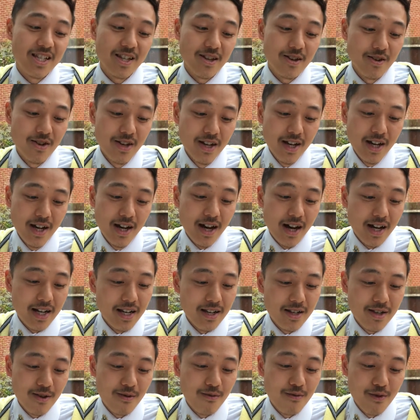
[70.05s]
So I
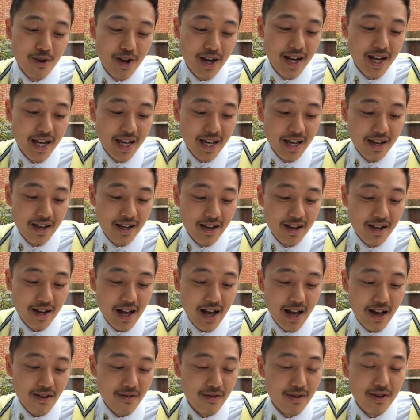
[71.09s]
need to really
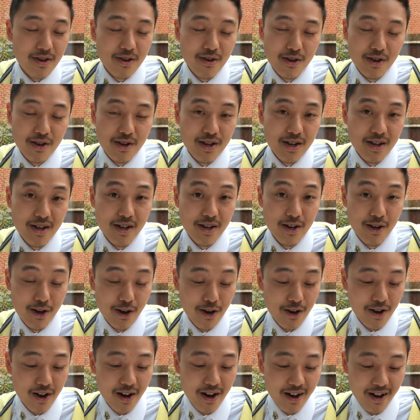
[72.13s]
have a good,
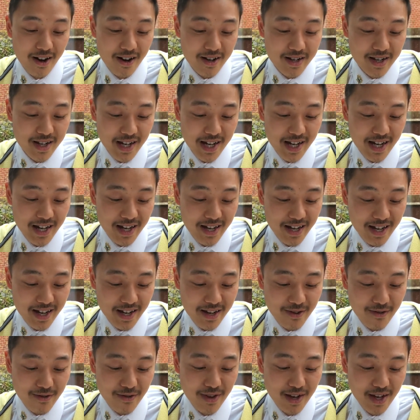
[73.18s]
long, hard uh,
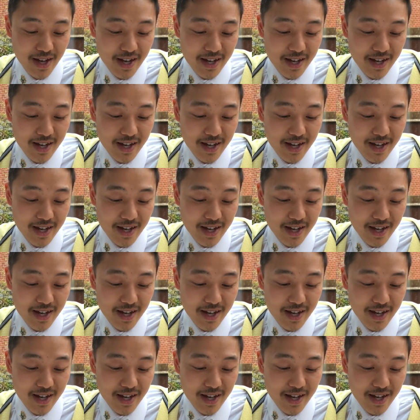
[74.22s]
kind of